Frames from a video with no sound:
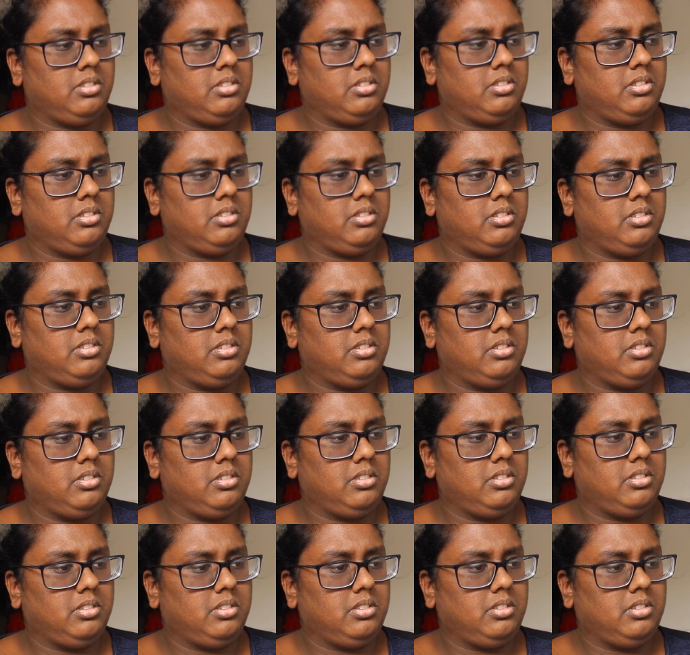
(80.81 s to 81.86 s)

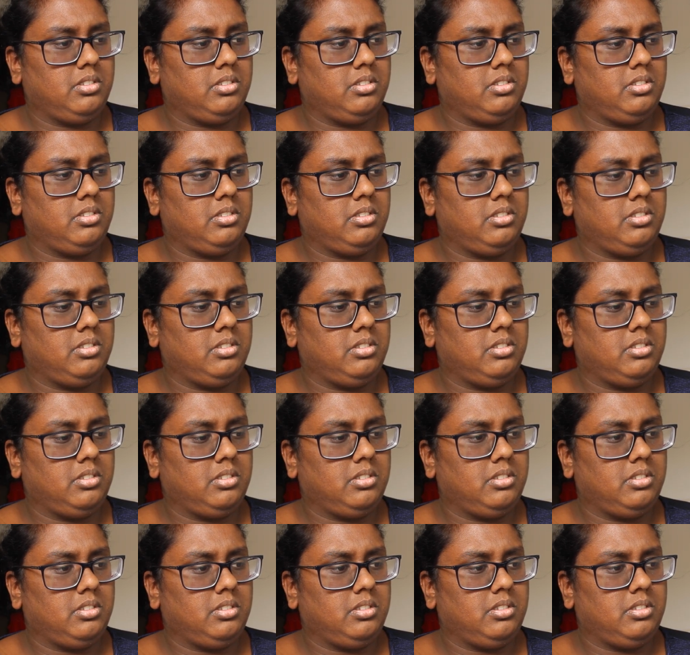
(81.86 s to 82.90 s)

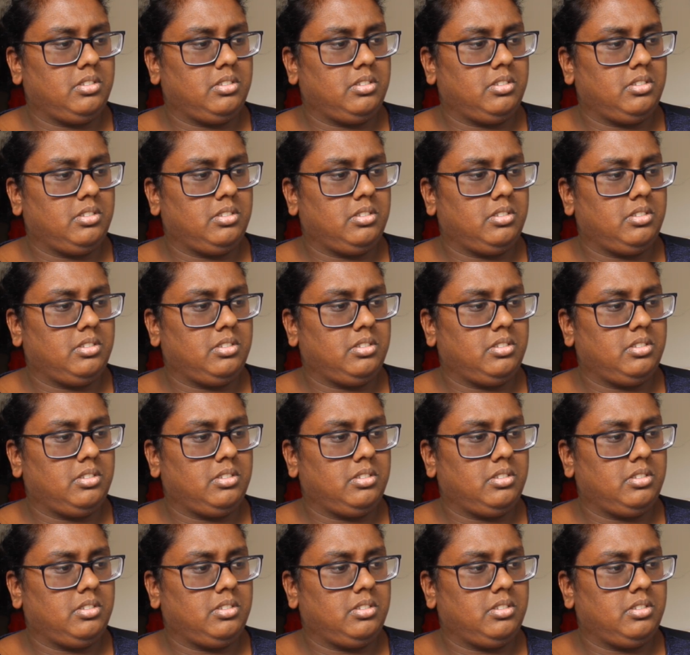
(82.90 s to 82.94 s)
(no one is talking)